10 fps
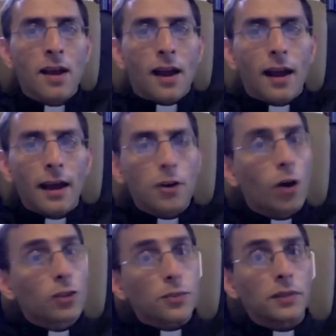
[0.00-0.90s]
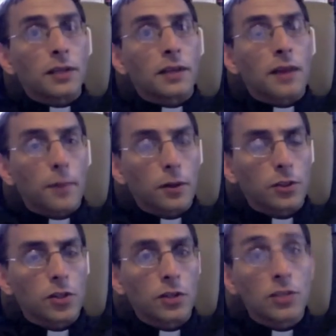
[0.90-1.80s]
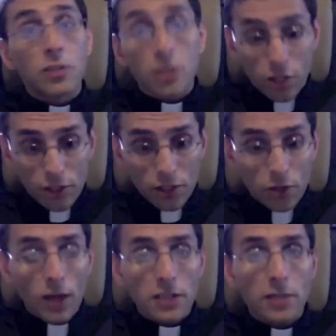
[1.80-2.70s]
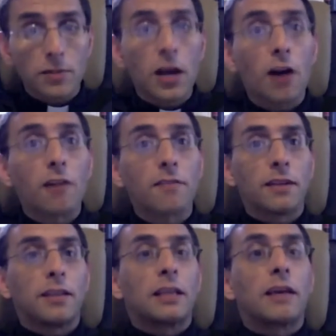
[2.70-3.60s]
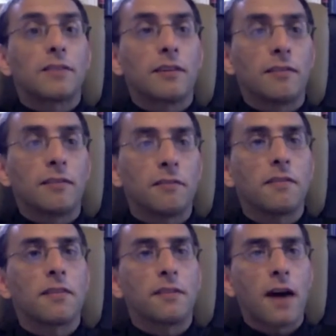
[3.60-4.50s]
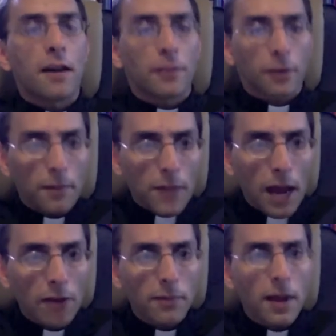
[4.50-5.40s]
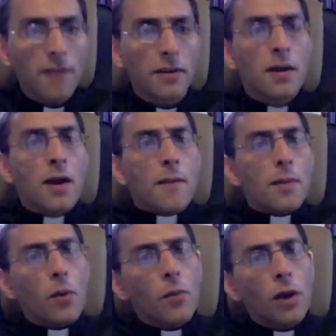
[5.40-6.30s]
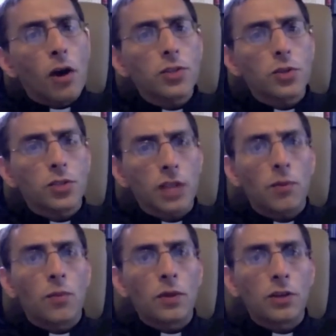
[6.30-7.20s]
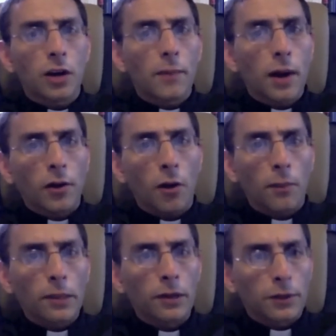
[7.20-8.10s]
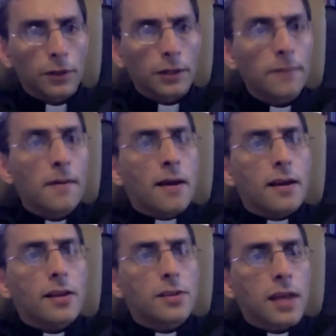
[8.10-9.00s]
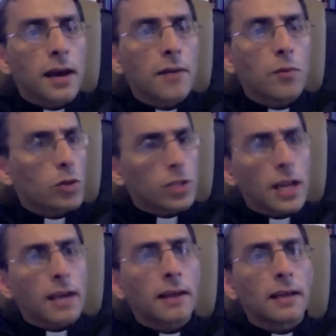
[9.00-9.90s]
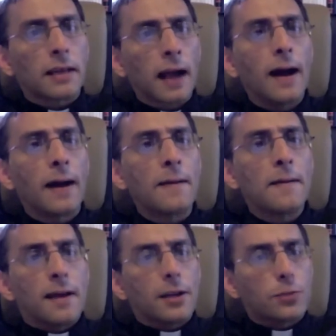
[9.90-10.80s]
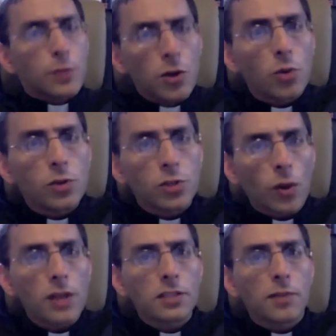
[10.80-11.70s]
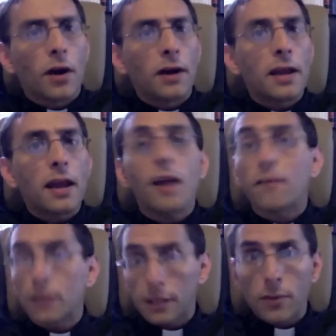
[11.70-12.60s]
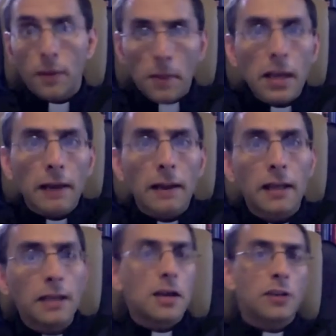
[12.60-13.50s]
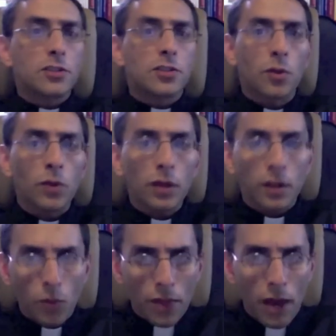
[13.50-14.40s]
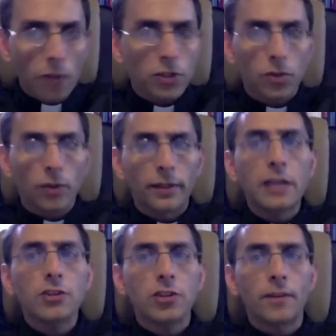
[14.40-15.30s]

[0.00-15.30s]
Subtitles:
And ultimately, that person is Jesus Christ himself, the gift of the Father come down from heaven. But what we also say when we talk about our brotherhood is that we're saying that God has bestowed his grace upon every human being, and he does so without discrimination.